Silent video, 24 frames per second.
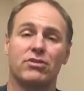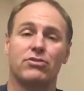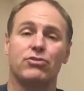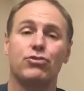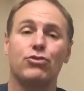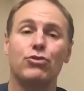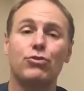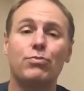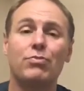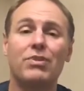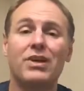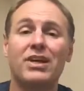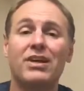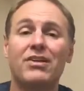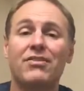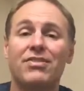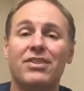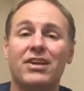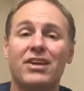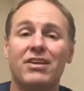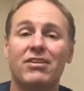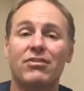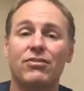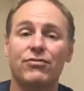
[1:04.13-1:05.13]
to too big of
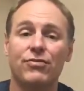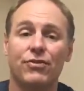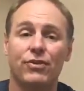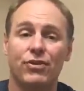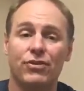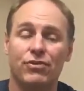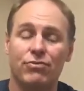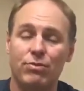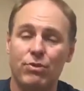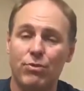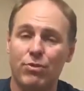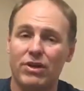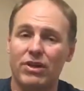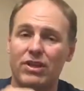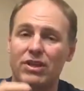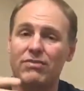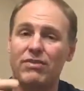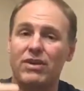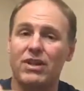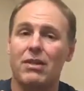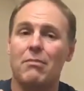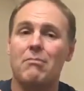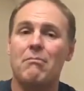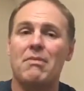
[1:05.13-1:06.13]
things first. We want to
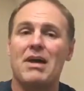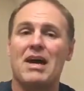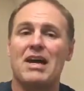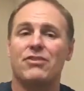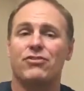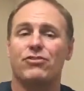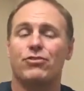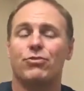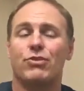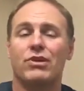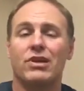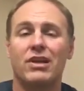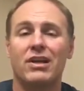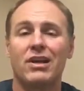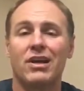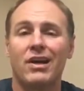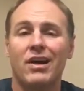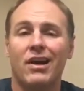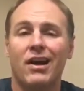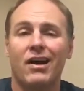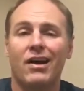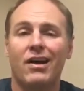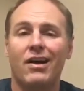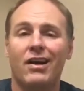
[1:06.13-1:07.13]
develop mastery
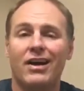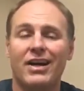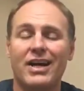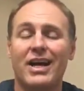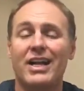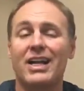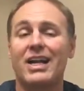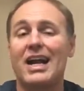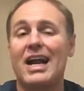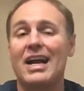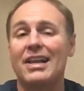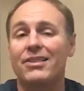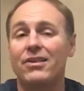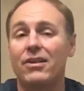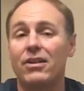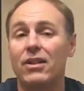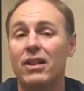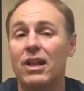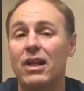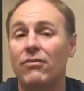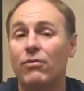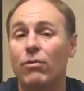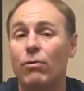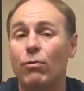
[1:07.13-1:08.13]
kind of at the
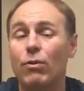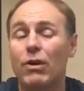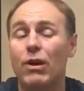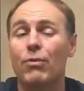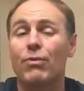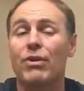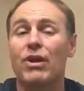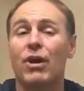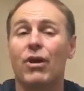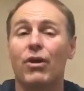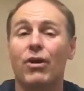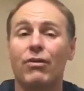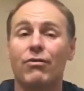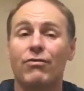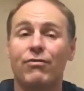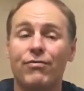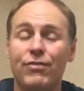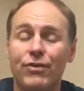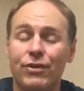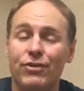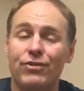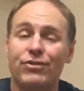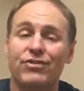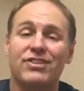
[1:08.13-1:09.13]
level where we are
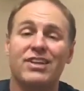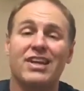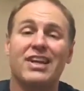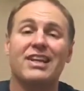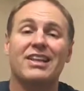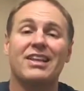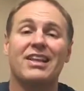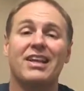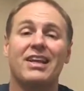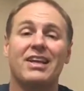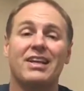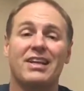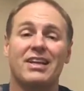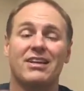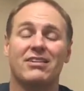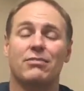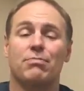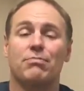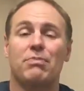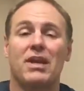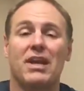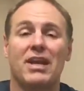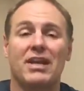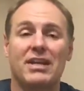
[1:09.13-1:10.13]
first, and then
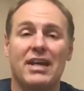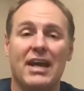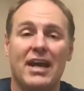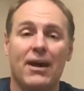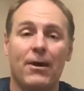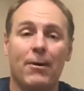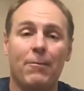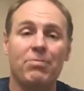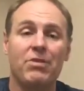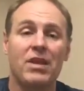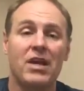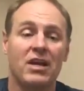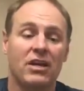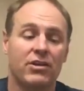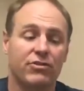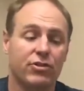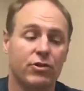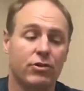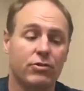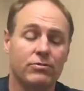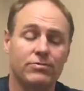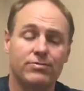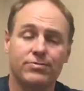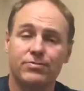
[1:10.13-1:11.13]
expand out.
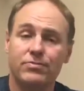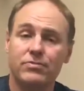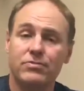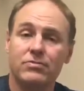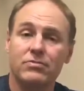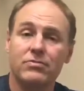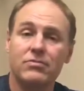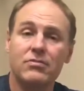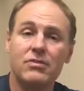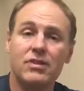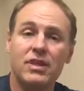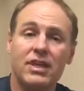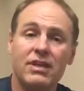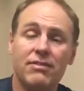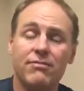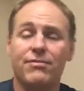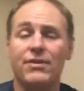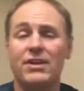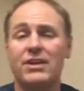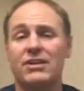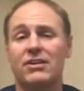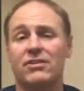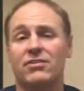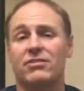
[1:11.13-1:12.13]
So in
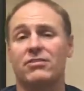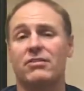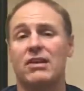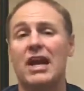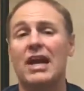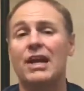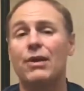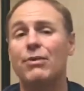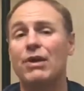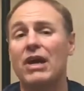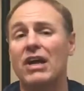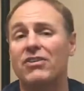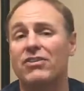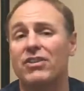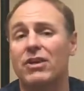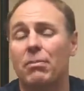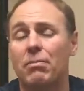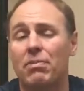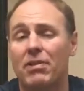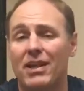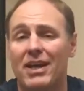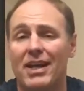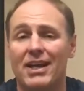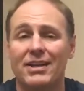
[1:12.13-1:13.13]
fitness, how do we actually
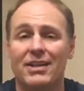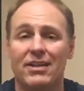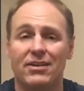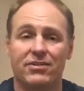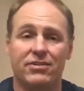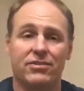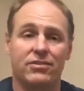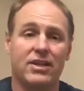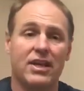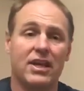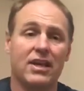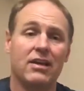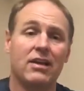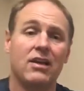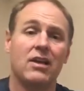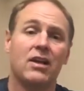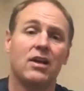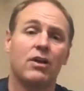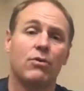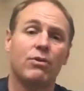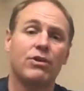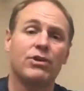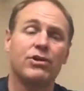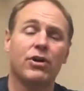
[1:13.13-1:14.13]
apply this? Okay,
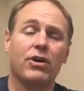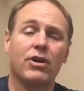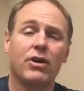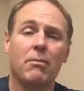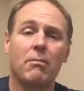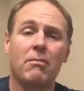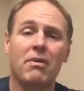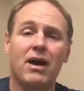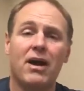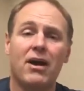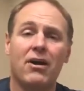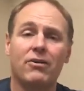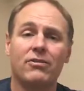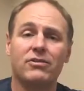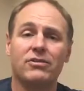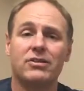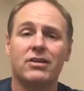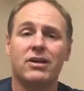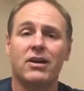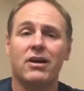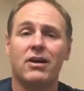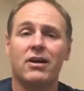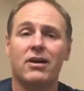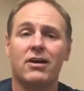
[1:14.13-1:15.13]
we talk about